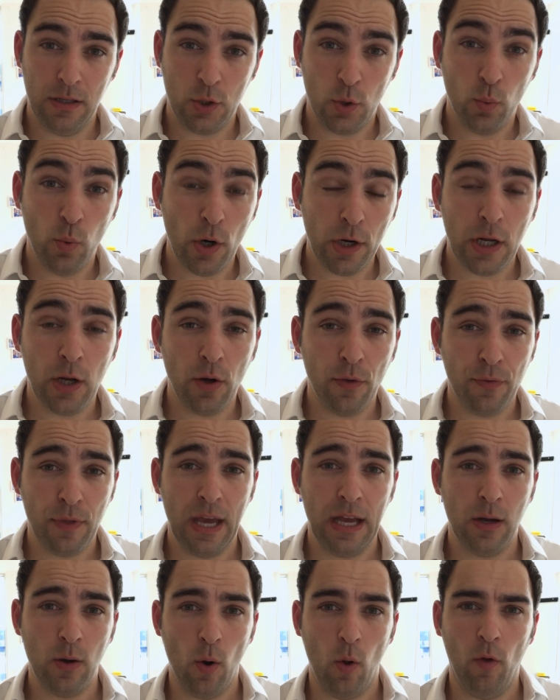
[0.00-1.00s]
to working on
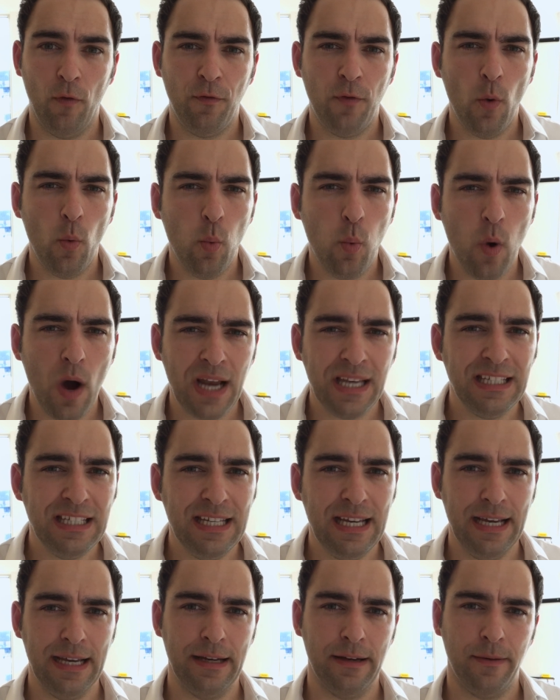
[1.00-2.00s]
their goal for 1
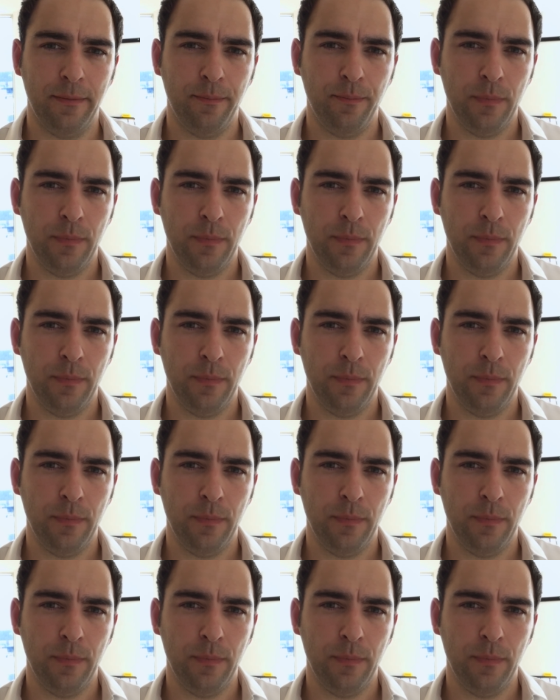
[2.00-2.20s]
year.